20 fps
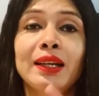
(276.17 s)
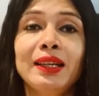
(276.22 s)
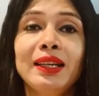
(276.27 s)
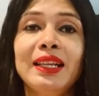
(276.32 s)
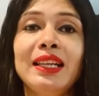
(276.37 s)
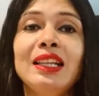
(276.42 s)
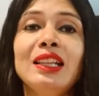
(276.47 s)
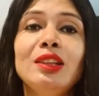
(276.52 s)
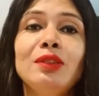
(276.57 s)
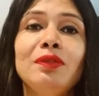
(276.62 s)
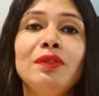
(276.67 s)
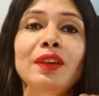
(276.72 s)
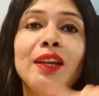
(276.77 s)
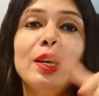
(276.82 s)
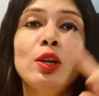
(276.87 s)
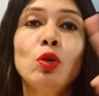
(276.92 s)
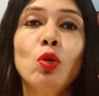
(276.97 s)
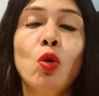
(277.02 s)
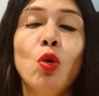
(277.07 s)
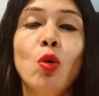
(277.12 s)
teeth
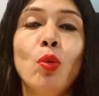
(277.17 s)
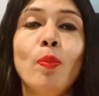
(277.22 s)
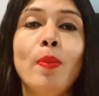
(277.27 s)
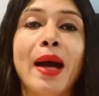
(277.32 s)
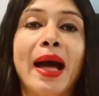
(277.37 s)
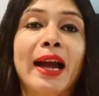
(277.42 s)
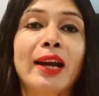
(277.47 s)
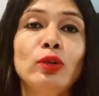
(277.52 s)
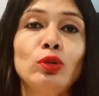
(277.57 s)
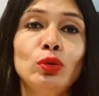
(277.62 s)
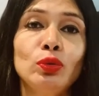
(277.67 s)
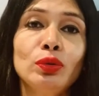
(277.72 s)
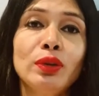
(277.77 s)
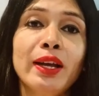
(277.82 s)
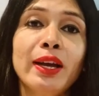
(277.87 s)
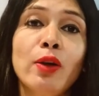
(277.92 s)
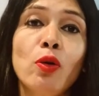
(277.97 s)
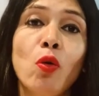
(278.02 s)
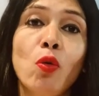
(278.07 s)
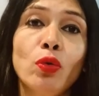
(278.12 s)
will go back to
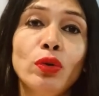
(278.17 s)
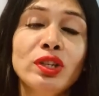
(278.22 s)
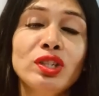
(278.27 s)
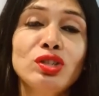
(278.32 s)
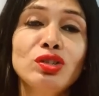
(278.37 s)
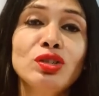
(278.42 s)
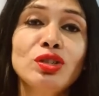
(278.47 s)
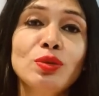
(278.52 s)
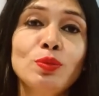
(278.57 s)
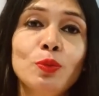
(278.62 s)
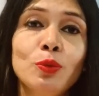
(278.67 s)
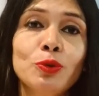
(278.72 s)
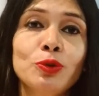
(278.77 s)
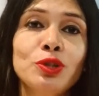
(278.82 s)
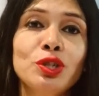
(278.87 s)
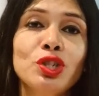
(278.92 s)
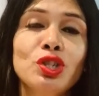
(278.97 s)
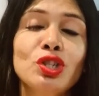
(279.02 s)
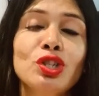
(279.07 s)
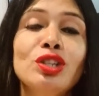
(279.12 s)
their original
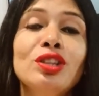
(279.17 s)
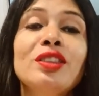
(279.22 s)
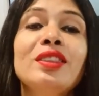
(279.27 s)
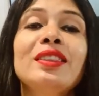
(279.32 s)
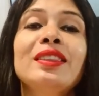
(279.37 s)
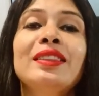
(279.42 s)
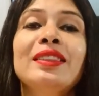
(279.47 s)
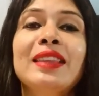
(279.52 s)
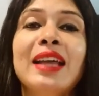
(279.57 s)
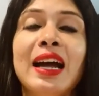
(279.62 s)
position.